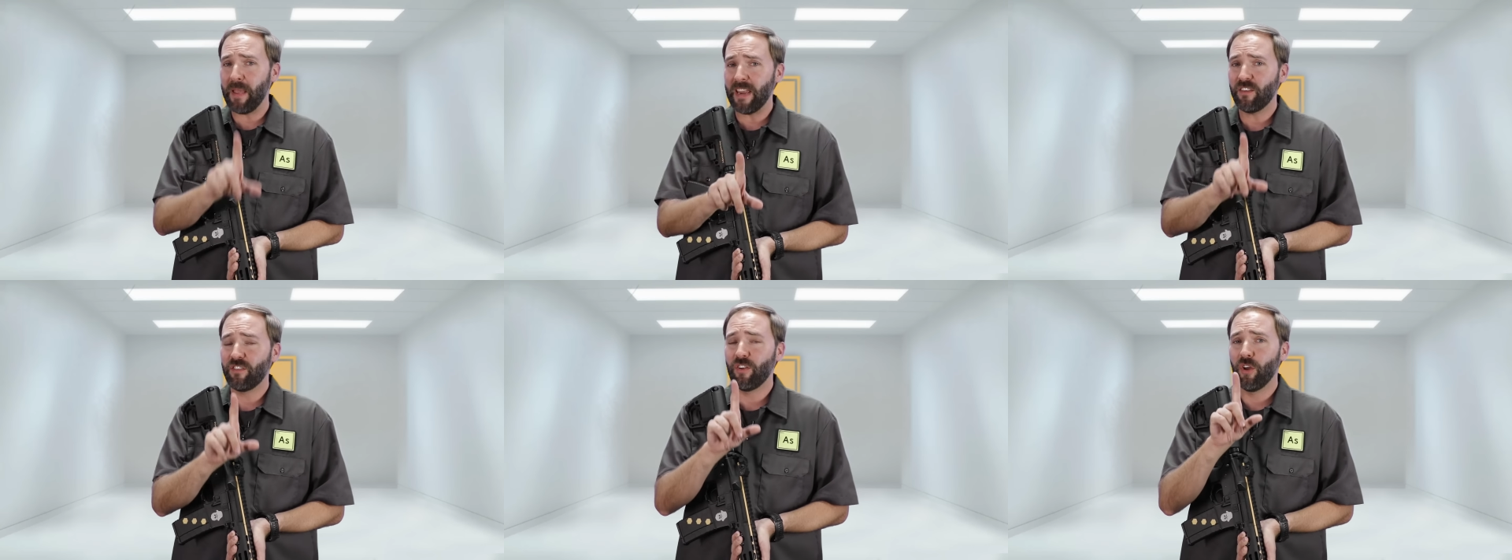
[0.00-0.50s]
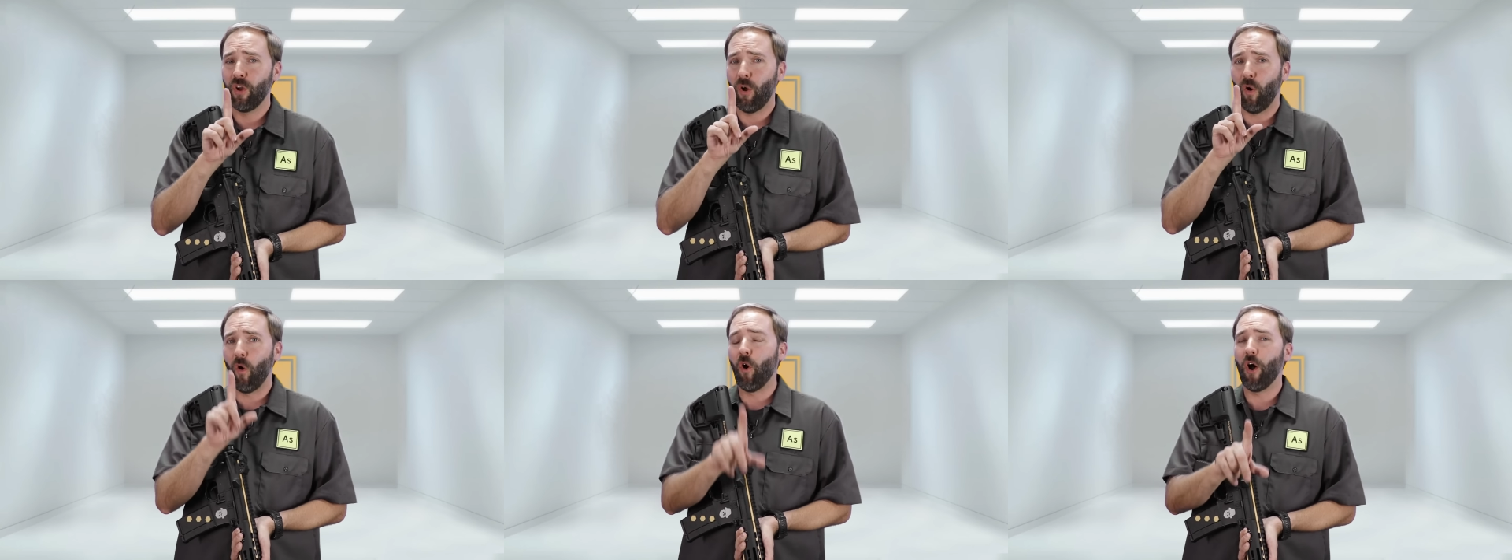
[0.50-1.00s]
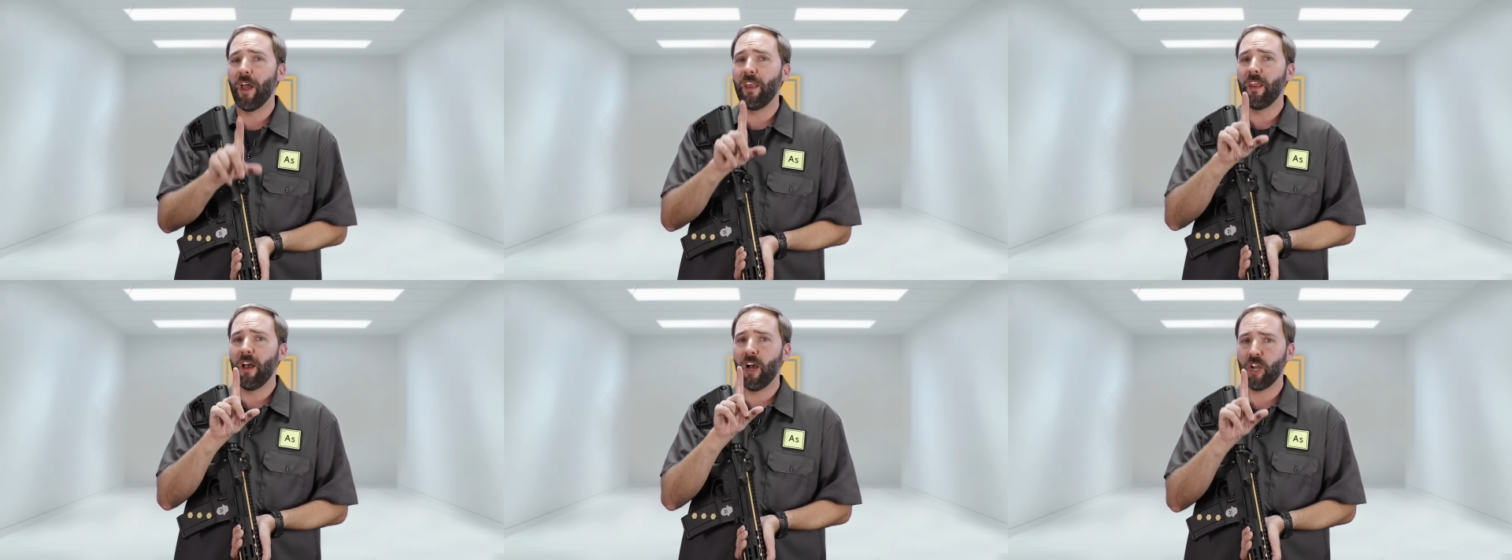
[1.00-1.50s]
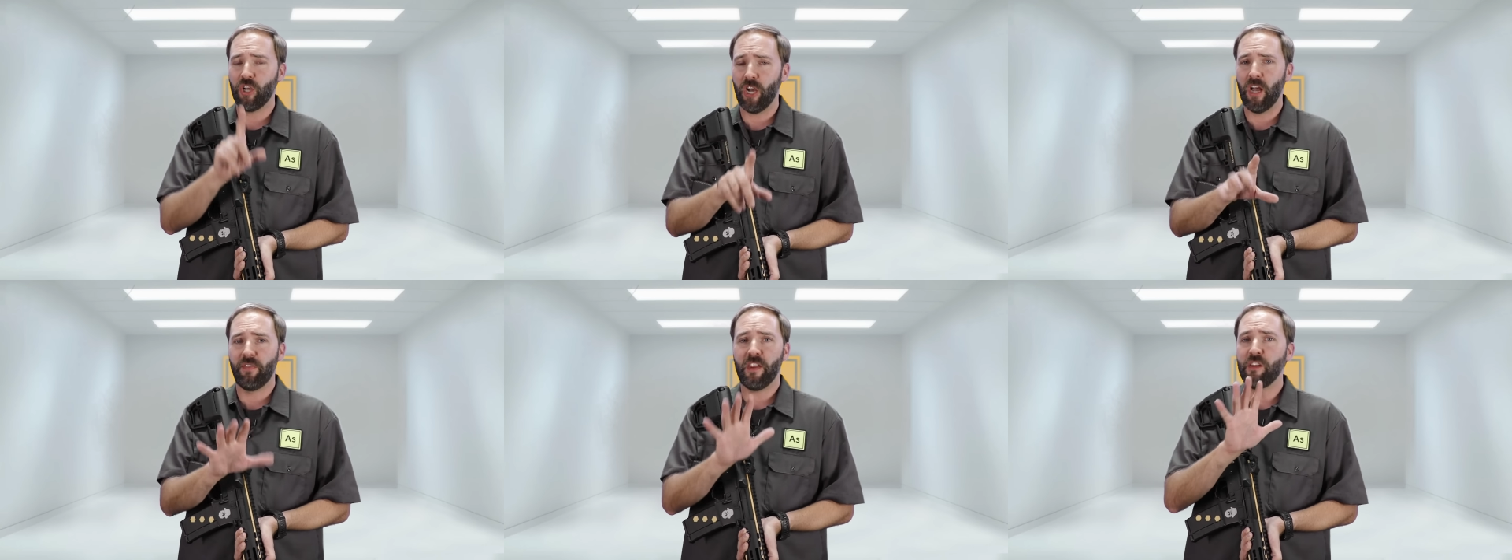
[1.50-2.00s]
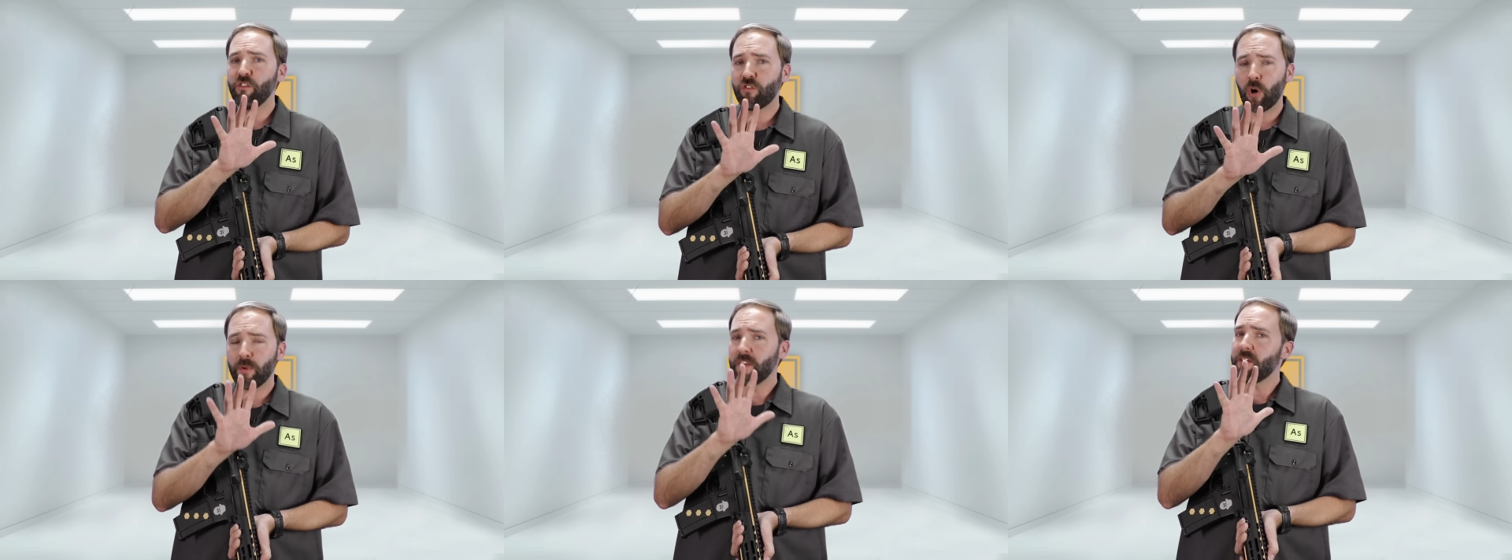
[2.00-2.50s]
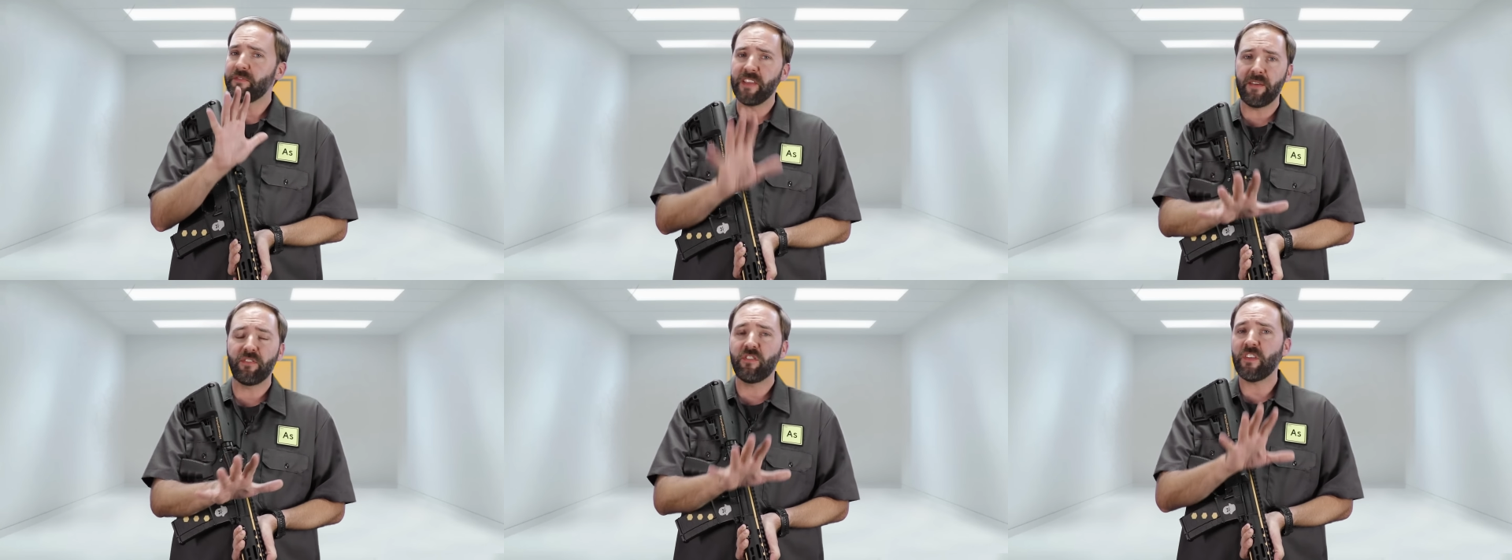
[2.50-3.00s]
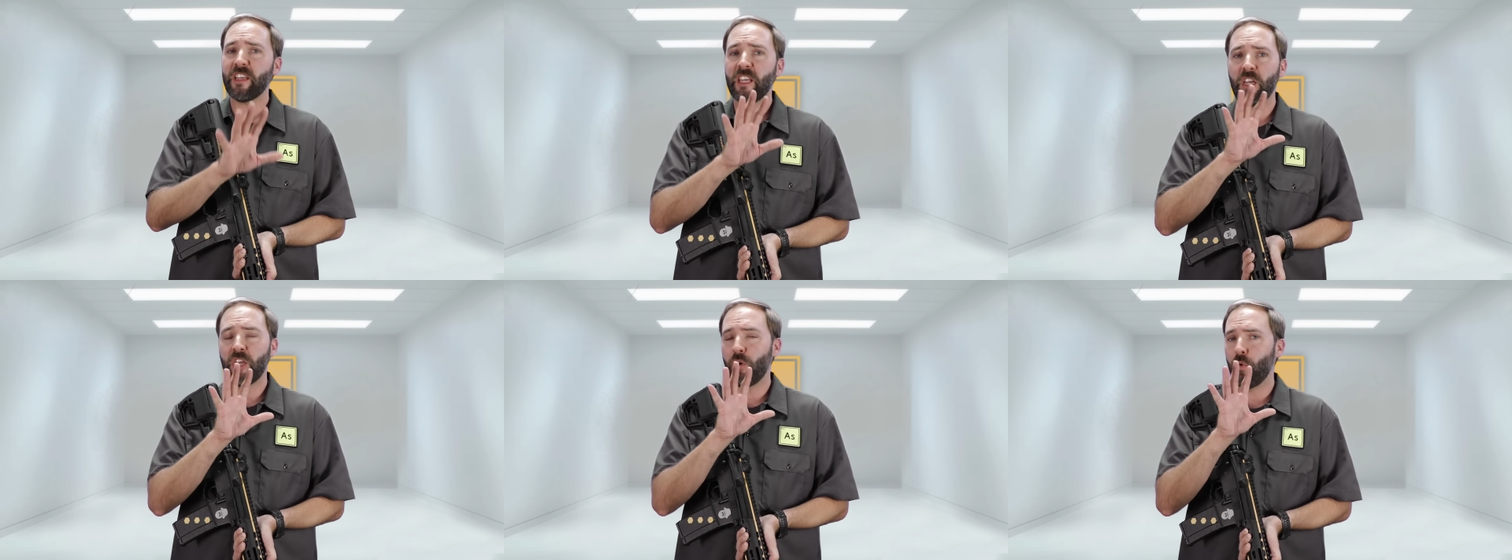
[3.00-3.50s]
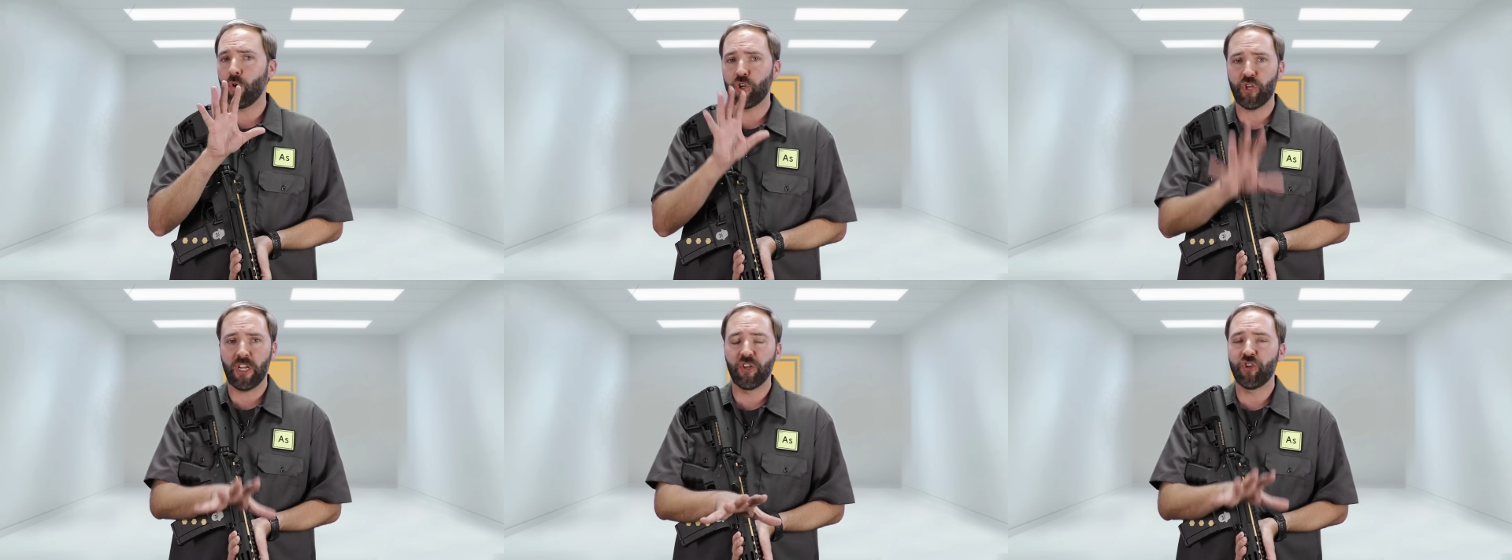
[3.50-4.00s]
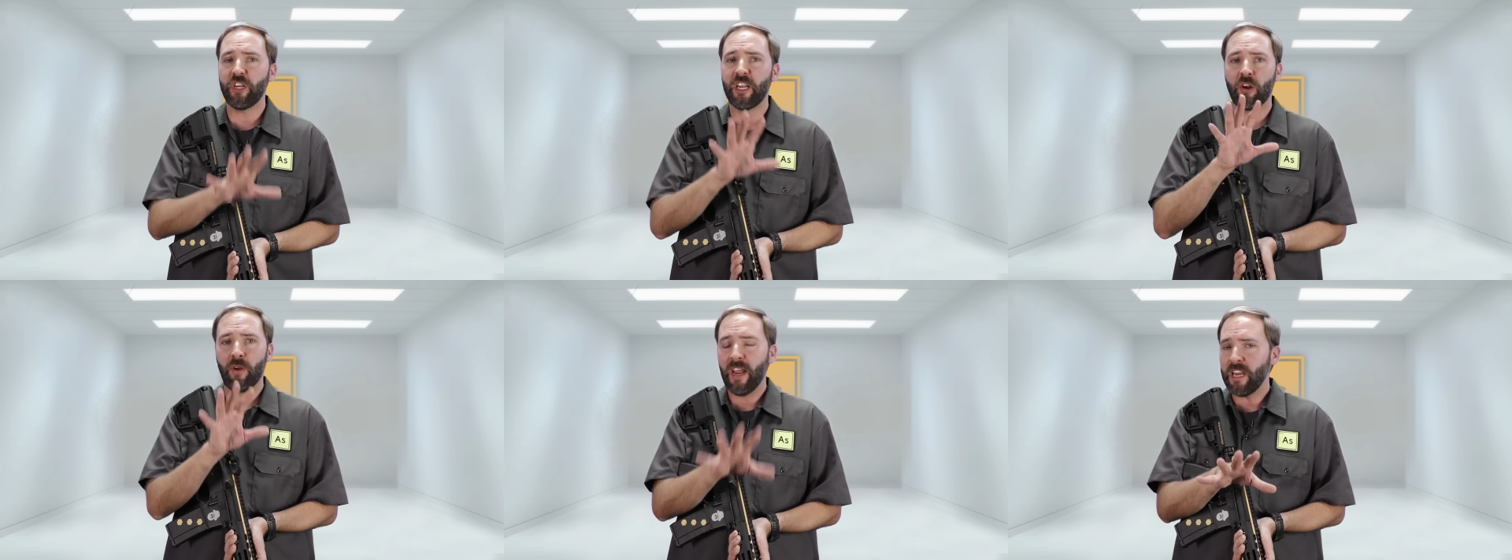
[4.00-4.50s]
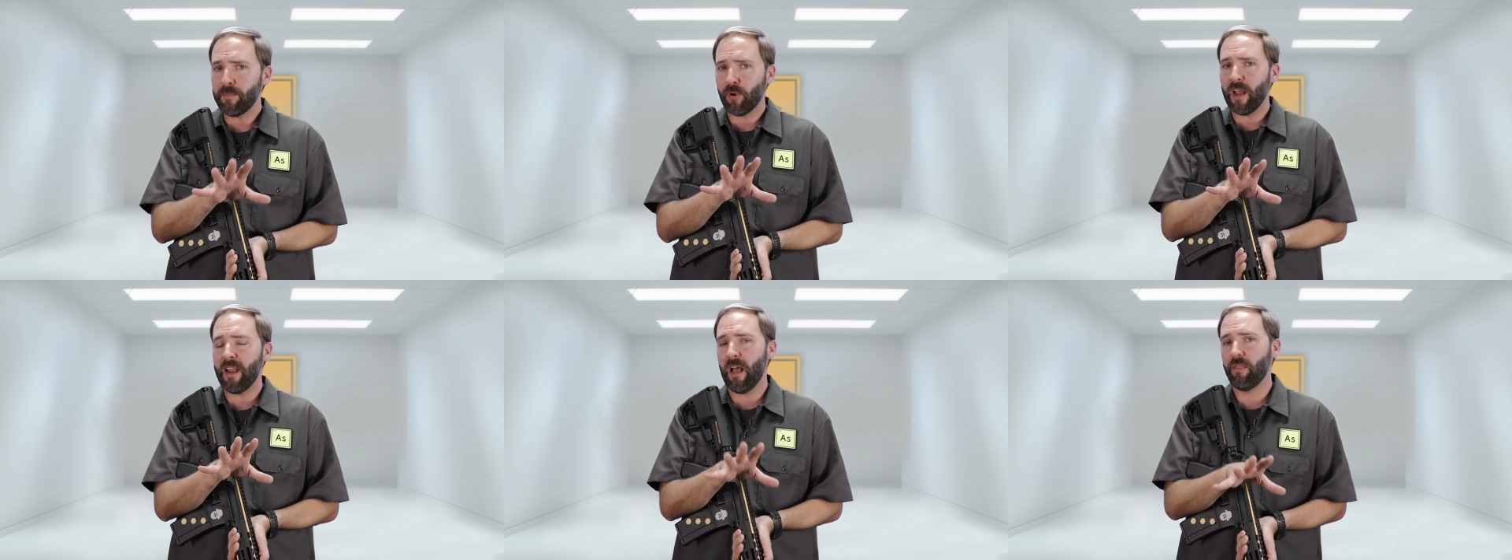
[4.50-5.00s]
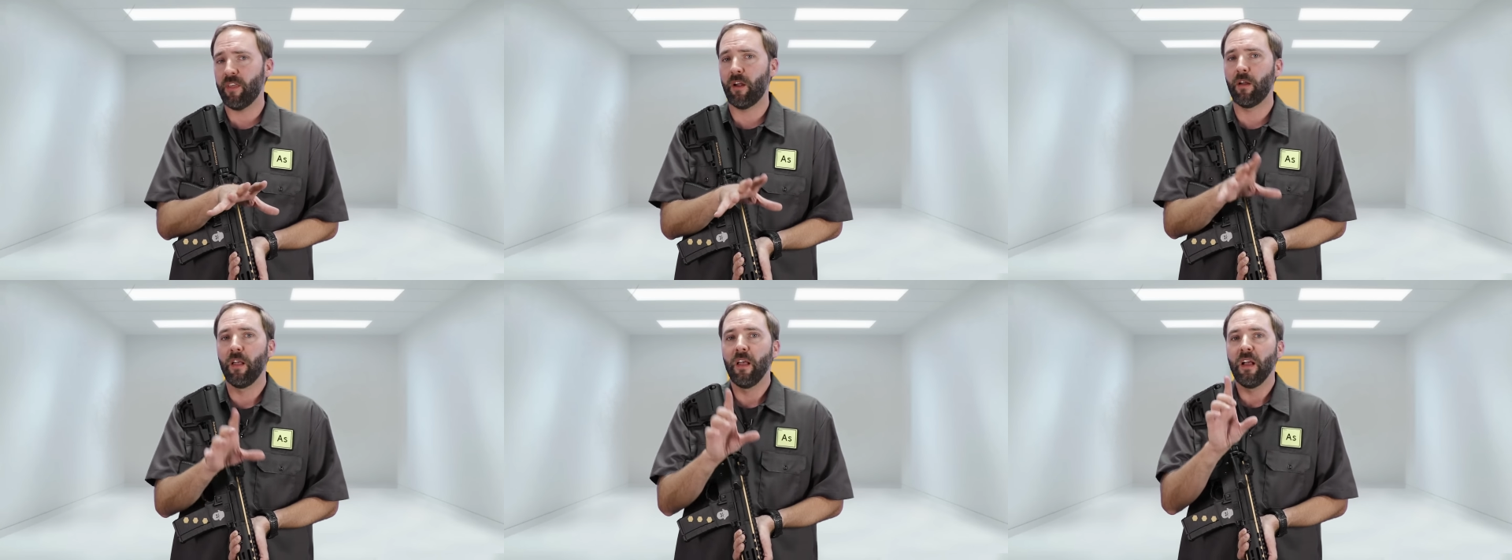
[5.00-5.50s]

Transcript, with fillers: based on a gun. They didn't start with like a VFC or G&G or any brand out there.